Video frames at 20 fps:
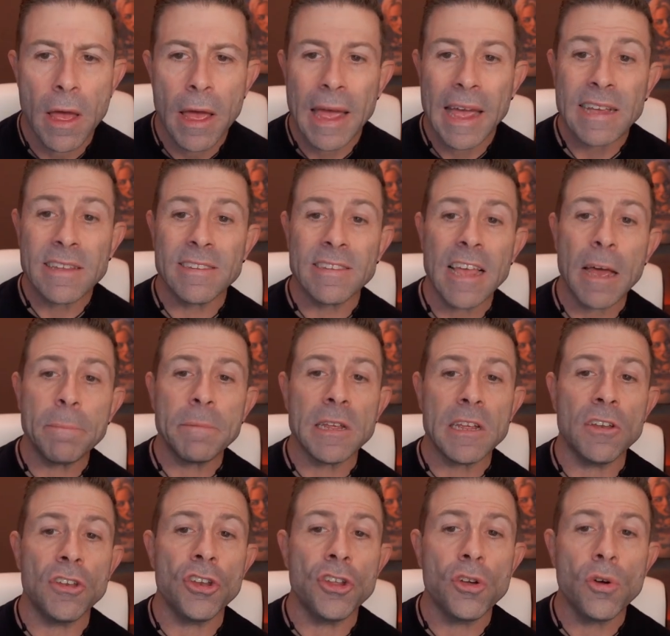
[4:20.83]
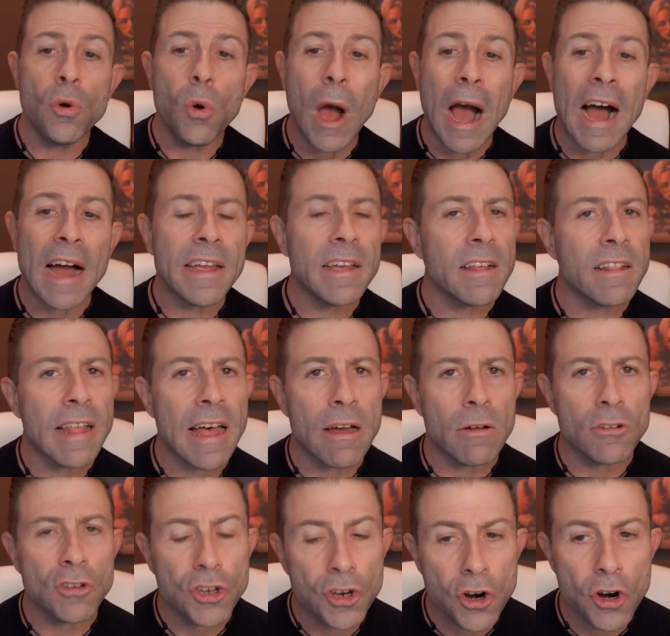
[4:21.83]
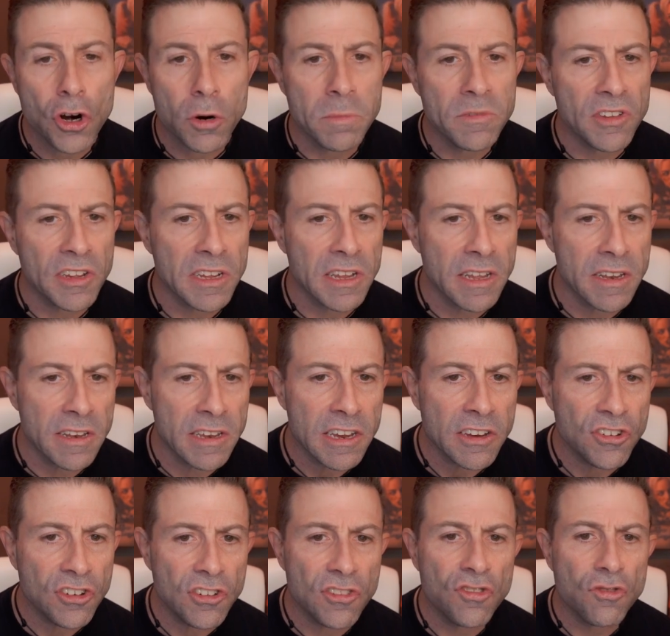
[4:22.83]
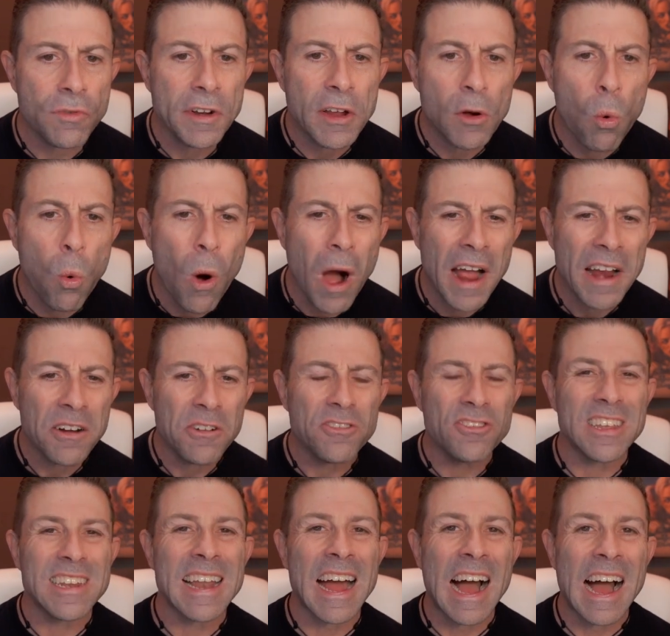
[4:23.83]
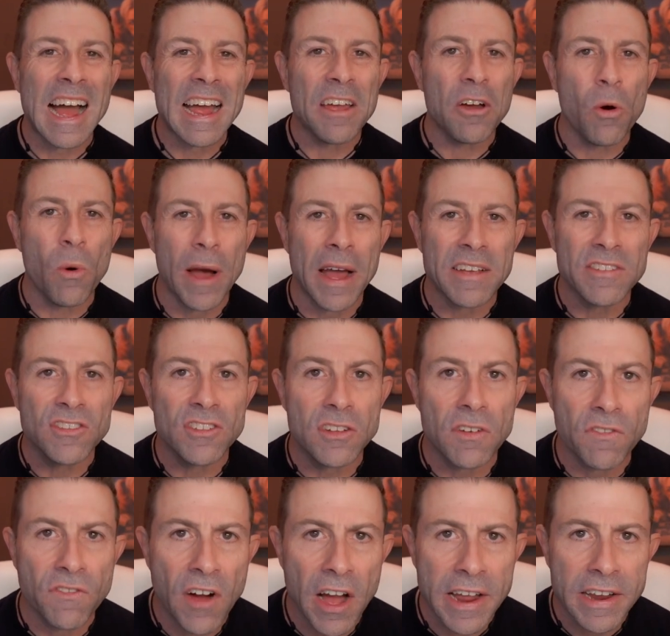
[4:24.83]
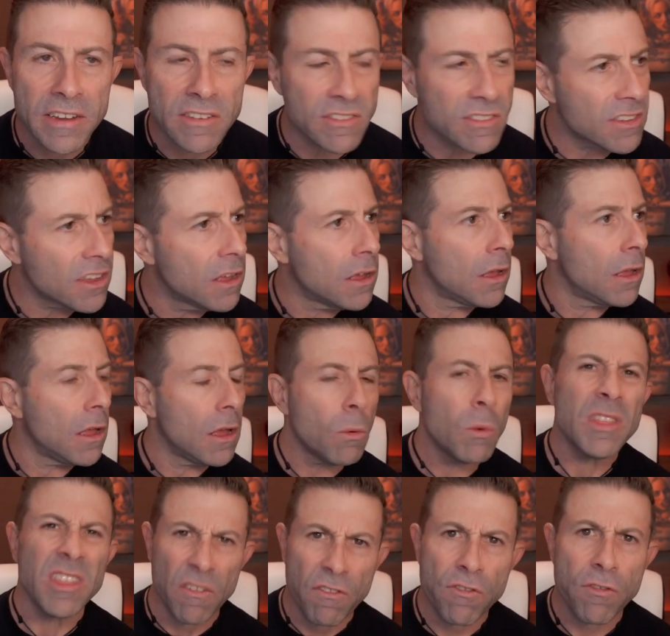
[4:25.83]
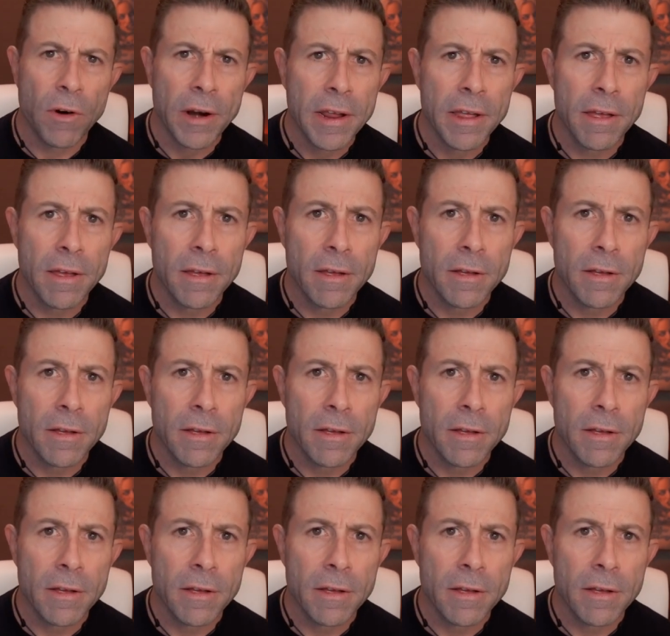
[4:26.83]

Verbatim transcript: Accepting new iCloud terms and conditions requires an iOS device. What the frick?